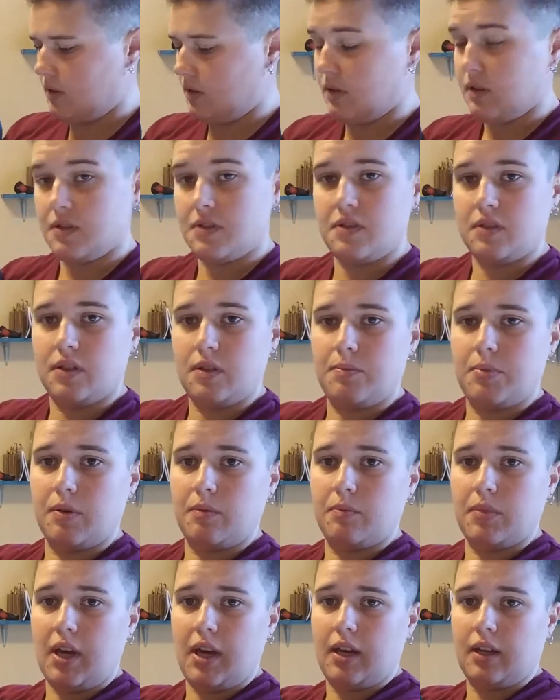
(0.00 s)
sleeping
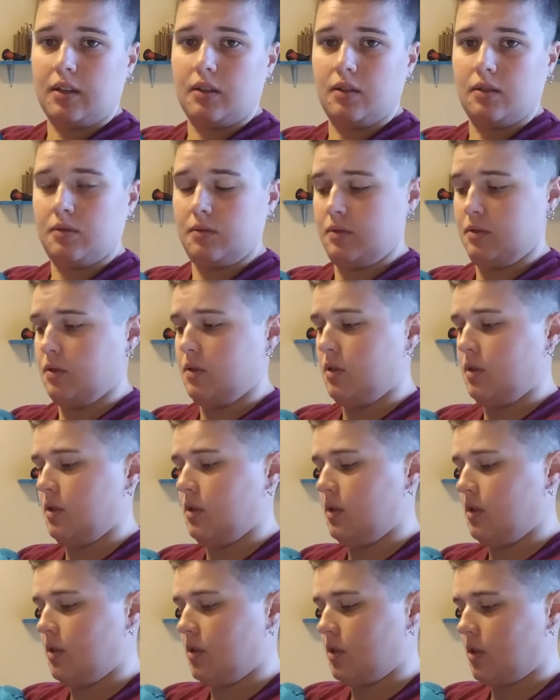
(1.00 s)
bag
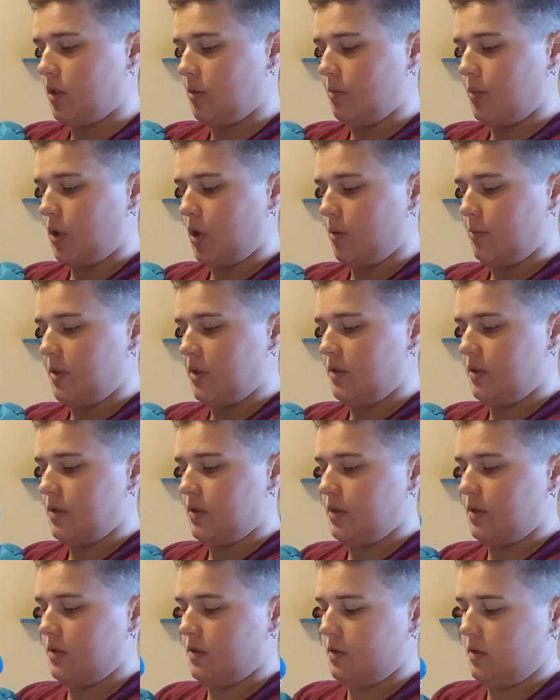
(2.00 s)
compartment.
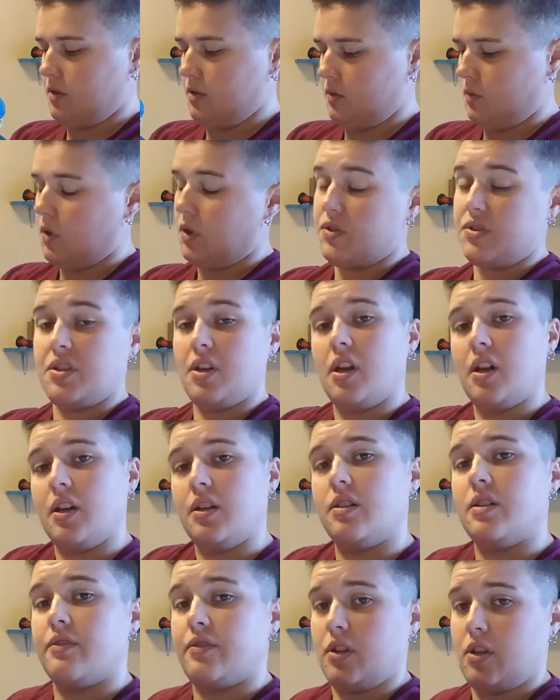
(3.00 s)
Well, it's not a
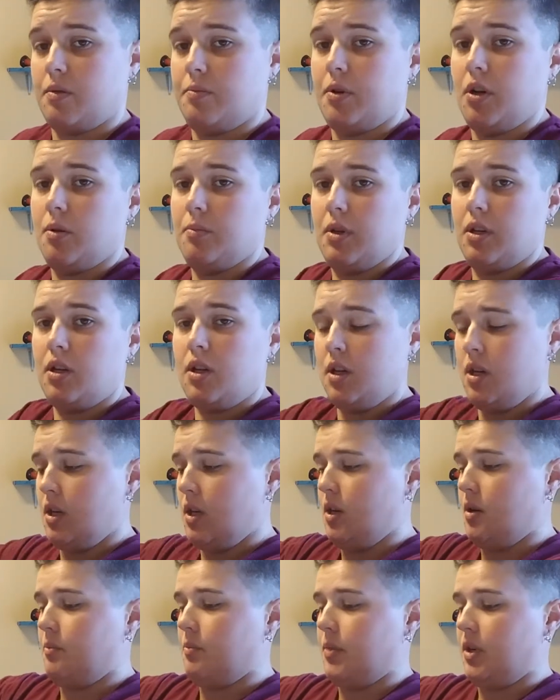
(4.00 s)
different compartment,
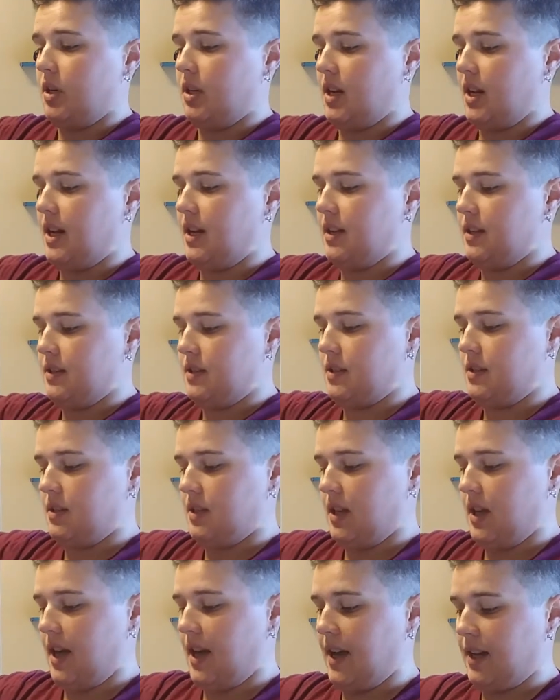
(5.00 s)
but it has
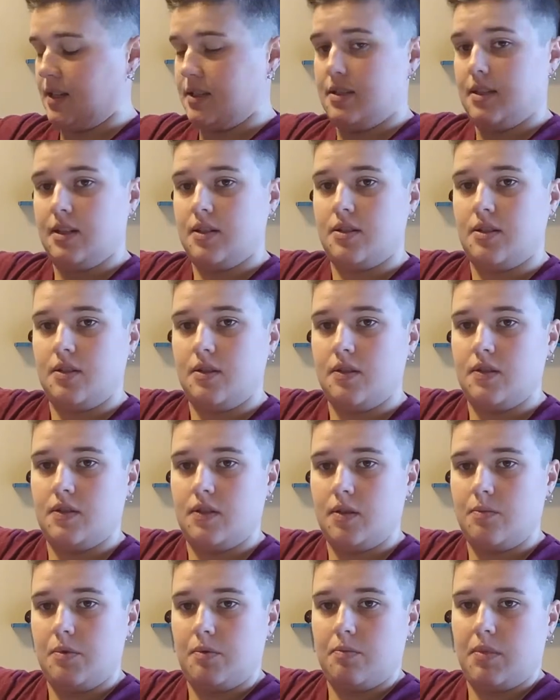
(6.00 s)
the access to the
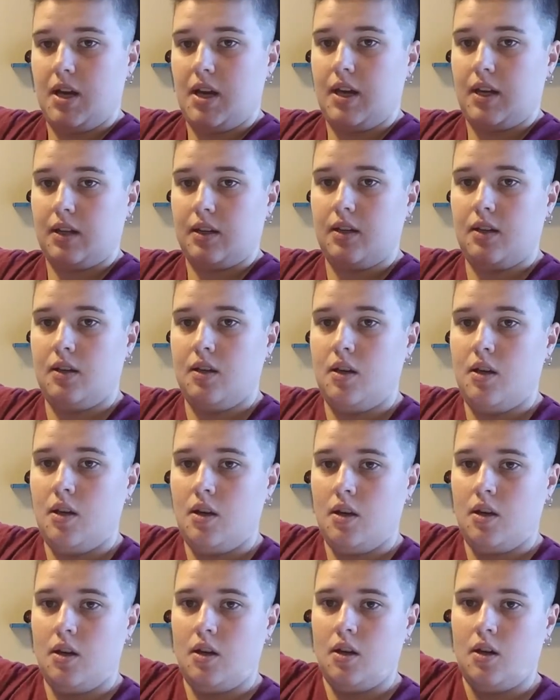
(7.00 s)
sleeping bag
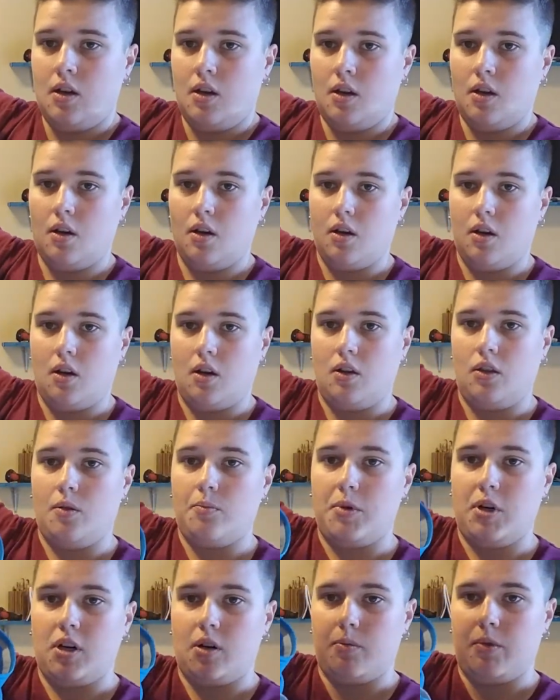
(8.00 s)
on the
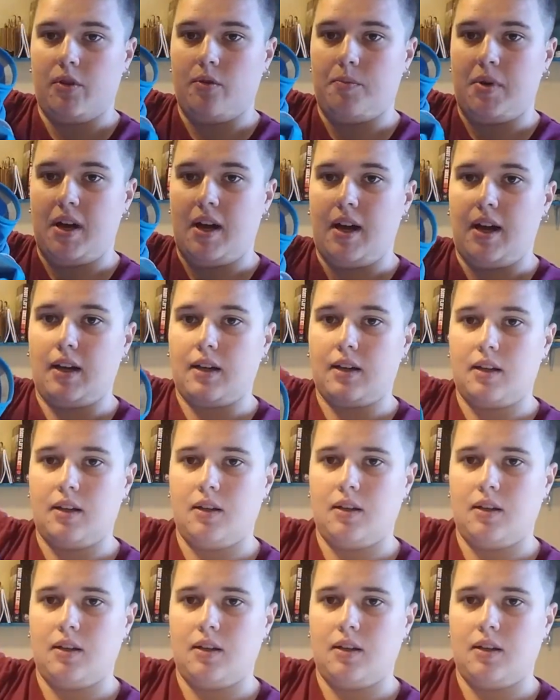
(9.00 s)
bottom of the pack,